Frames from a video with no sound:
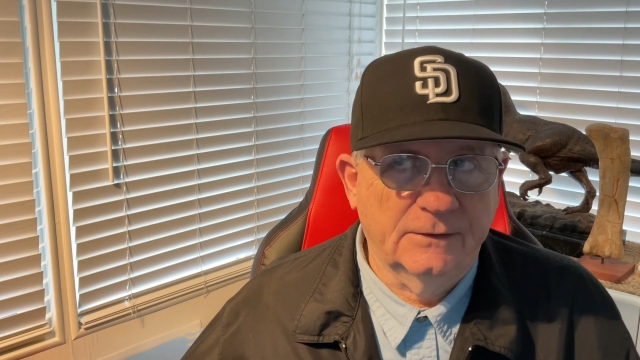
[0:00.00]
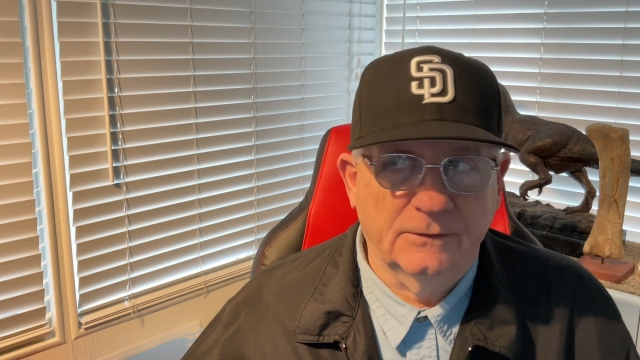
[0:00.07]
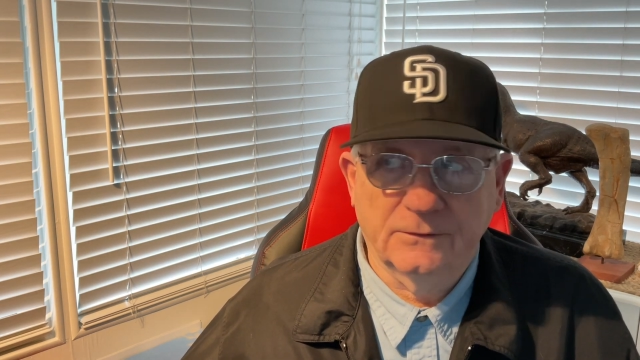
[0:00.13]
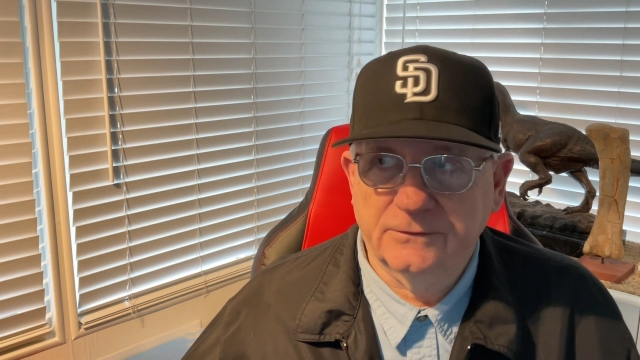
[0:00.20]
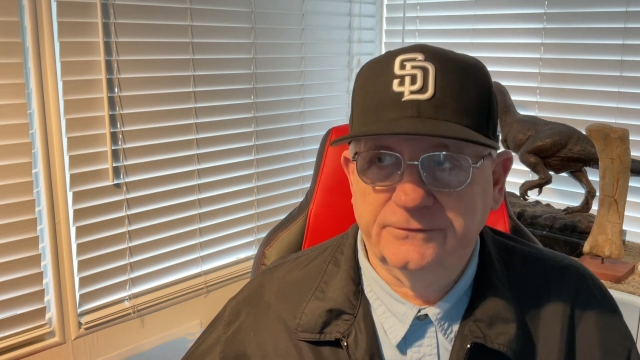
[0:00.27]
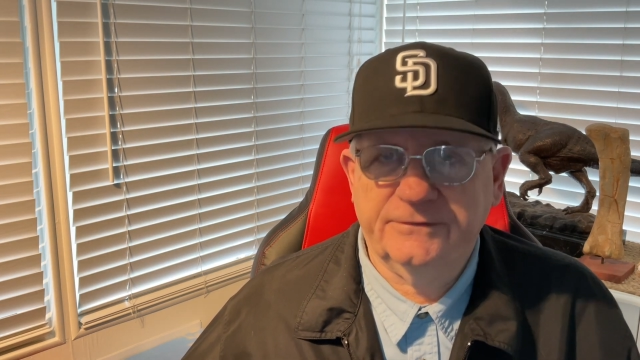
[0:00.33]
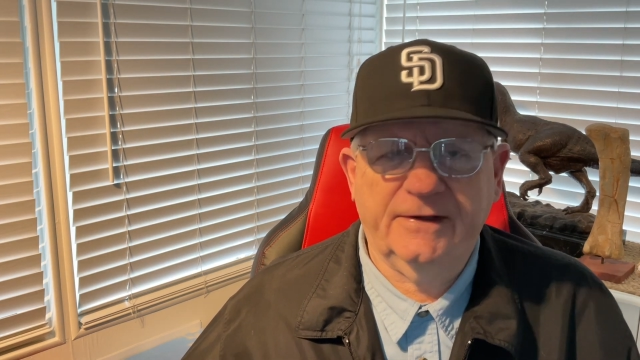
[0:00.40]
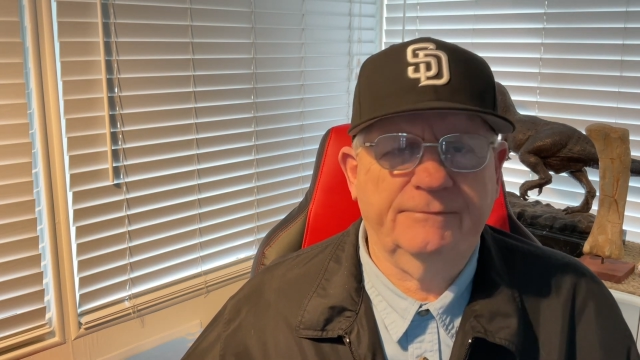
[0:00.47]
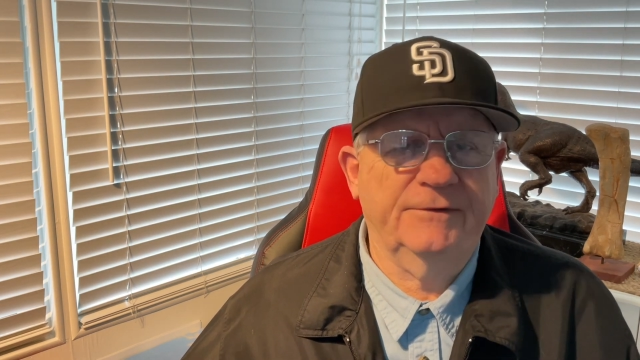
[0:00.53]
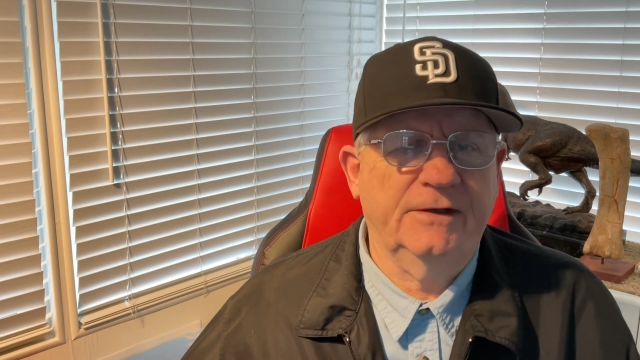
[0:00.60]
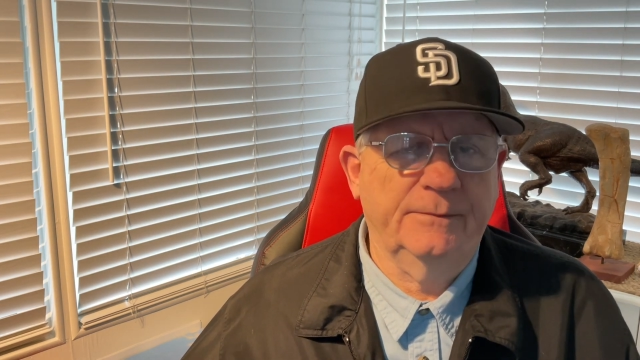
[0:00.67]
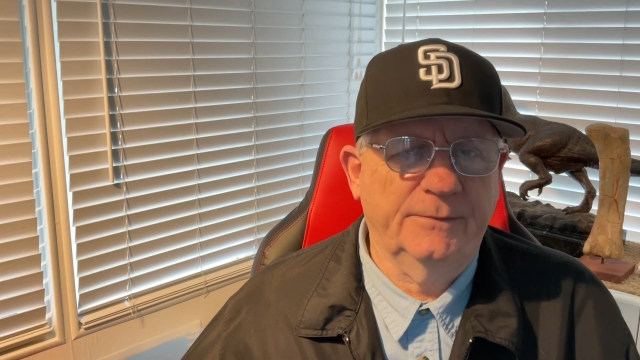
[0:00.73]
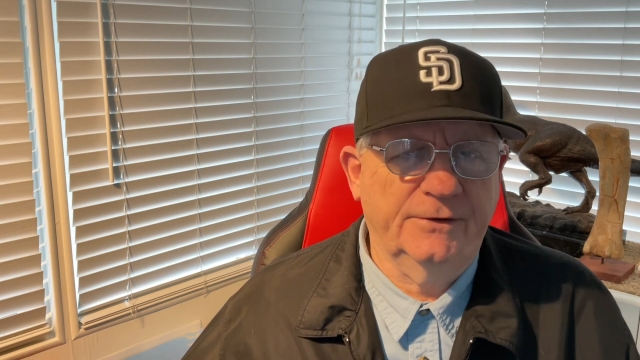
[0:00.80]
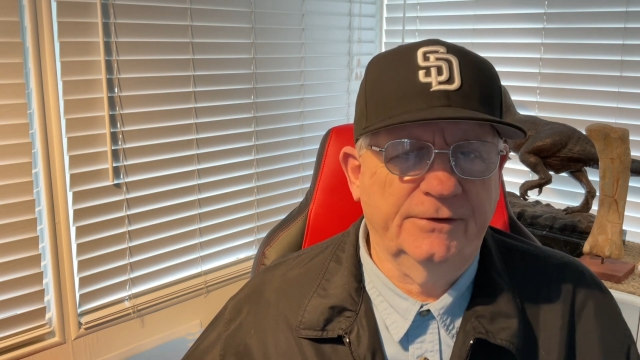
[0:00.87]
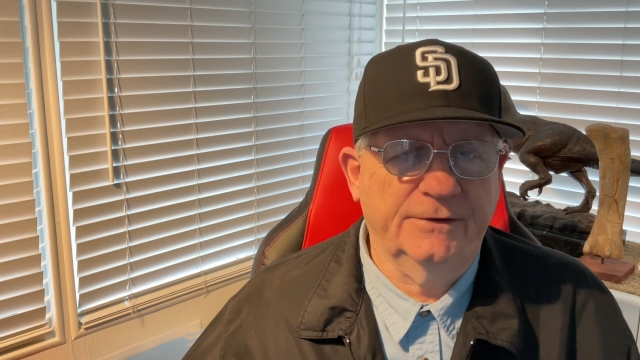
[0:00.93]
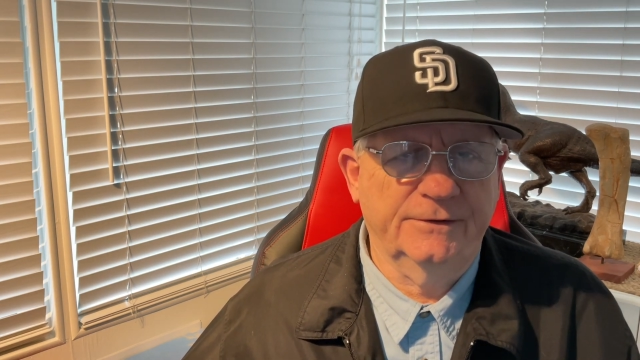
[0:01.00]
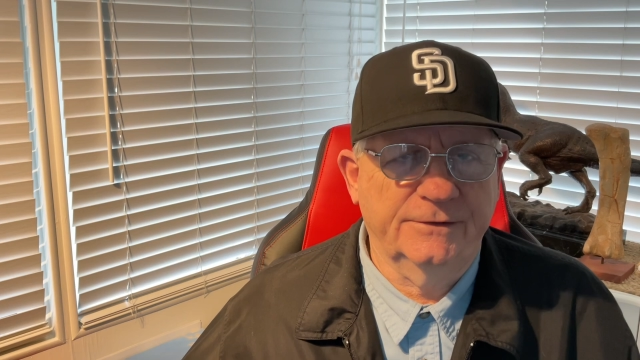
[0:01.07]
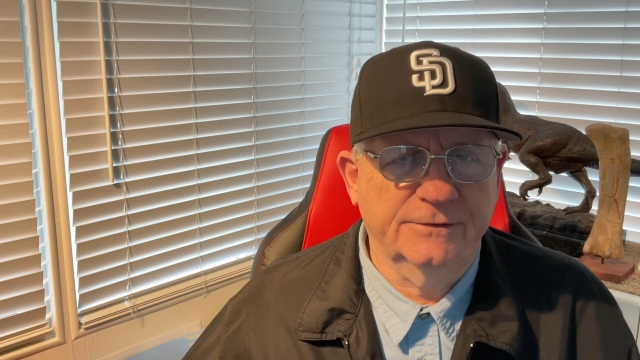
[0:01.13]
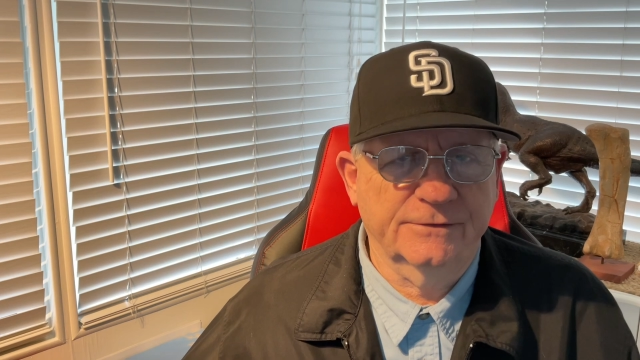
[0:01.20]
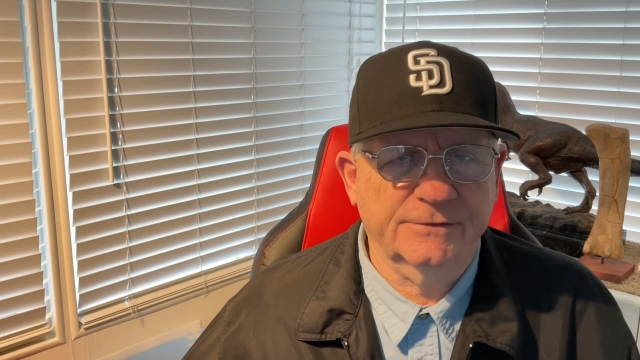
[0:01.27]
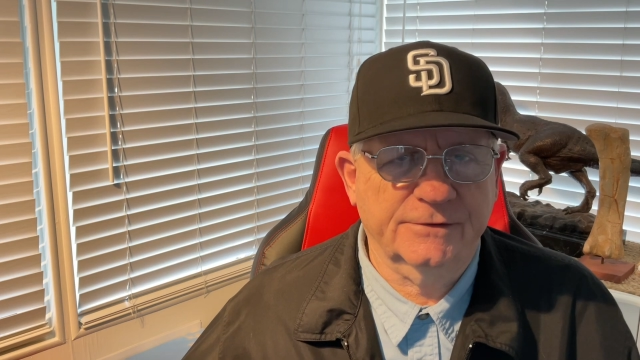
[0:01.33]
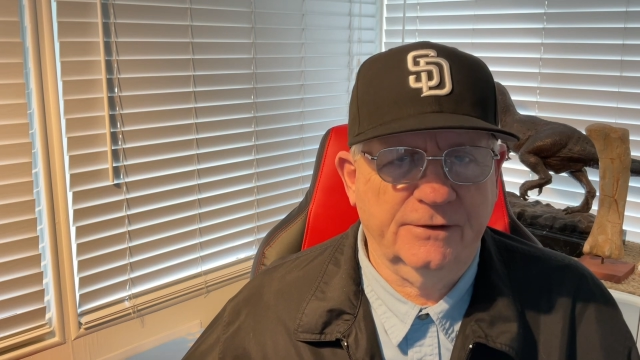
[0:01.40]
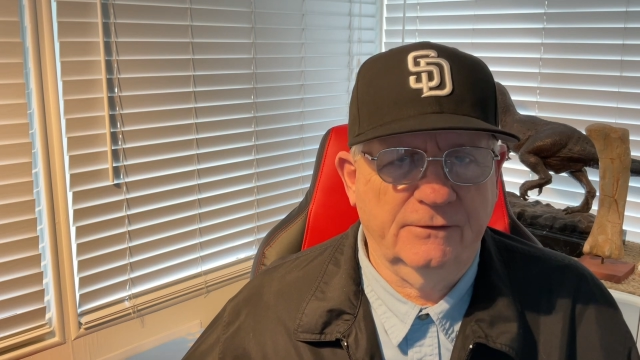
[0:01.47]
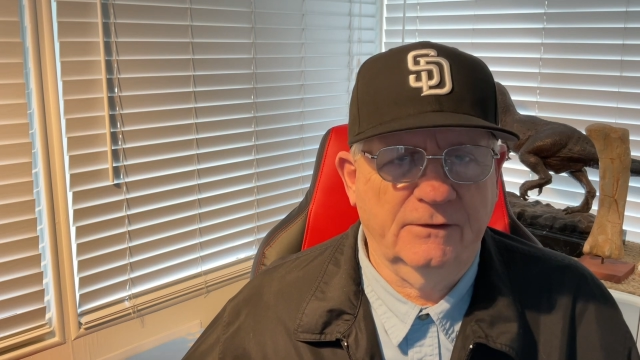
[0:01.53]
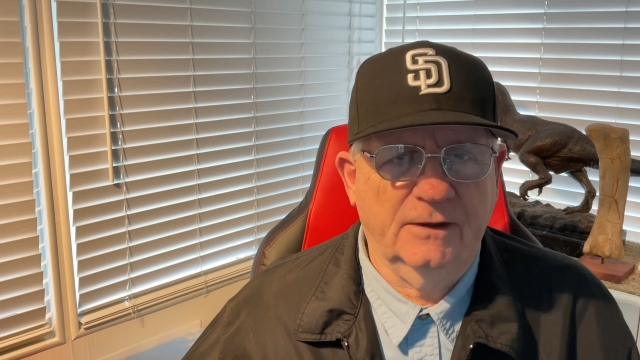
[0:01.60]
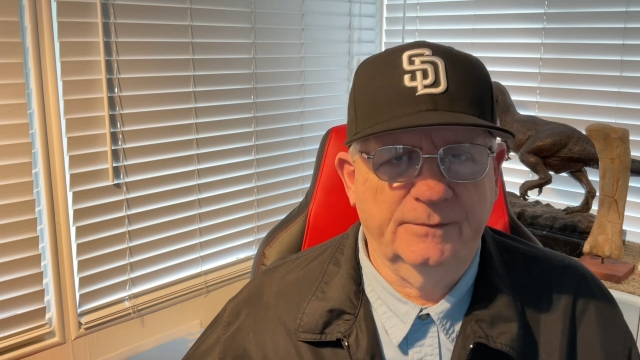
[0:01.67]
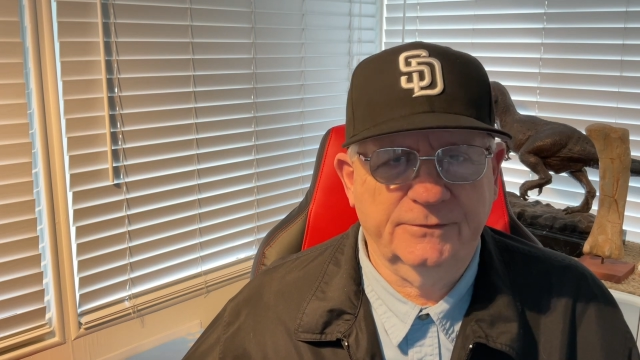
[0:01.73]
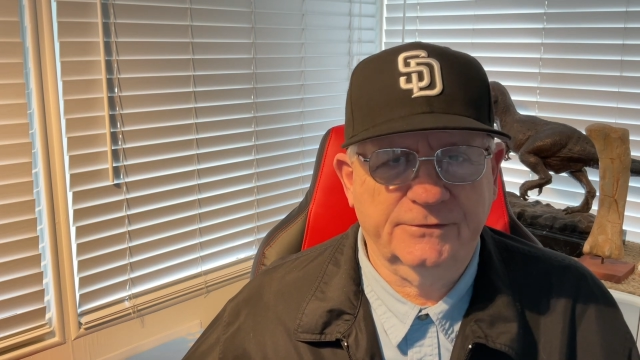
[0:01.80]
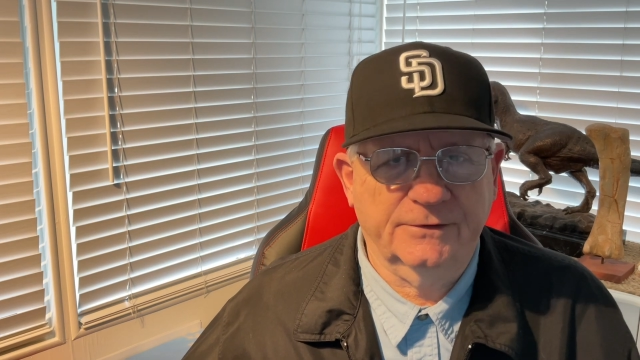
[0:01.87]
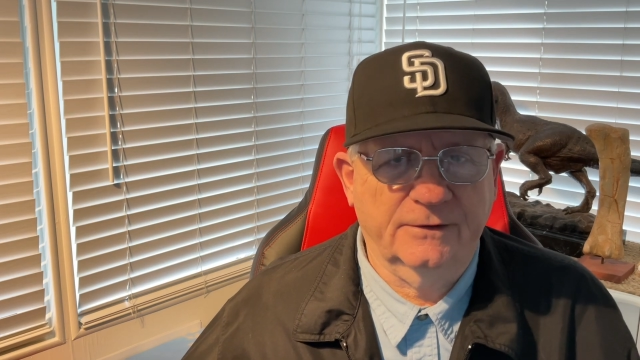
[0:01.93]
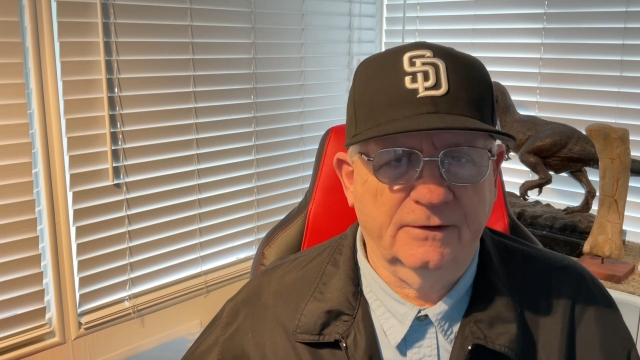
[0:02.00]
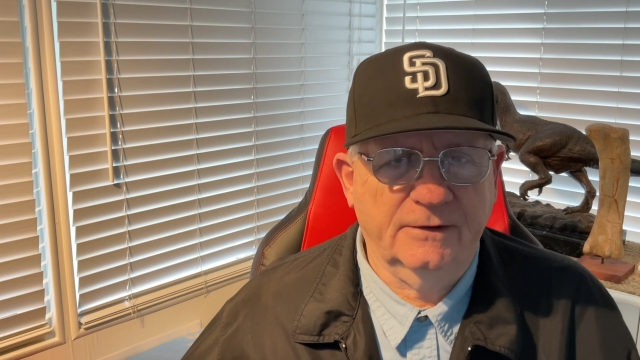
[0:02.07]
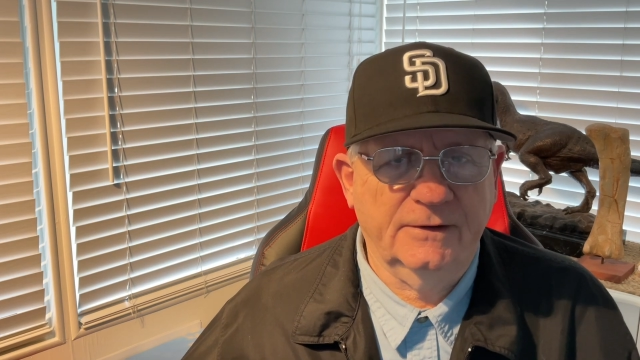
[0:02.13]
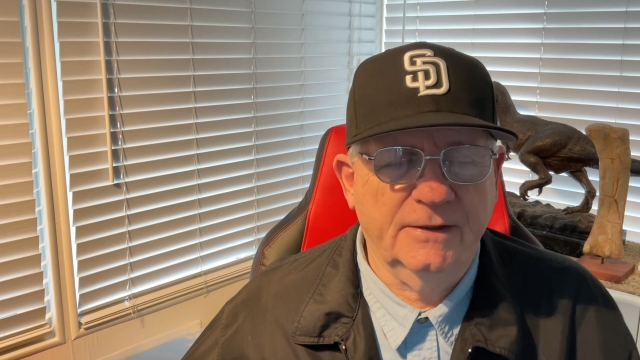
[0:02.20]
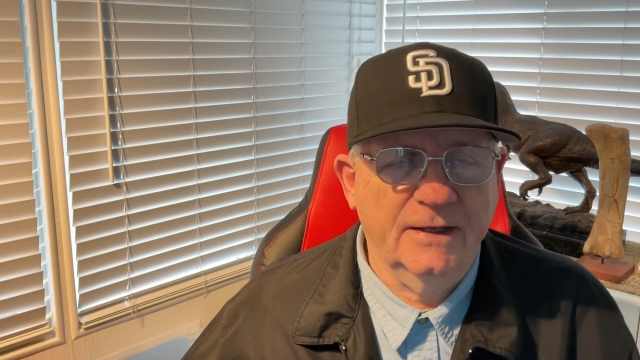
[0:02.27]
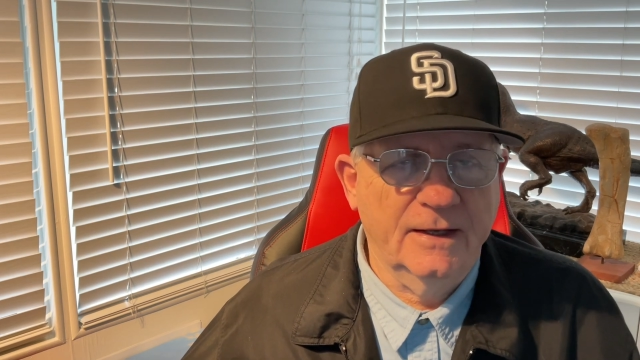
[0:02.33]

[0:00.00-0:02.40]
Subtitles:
or 70 million years ago, I'm sorry,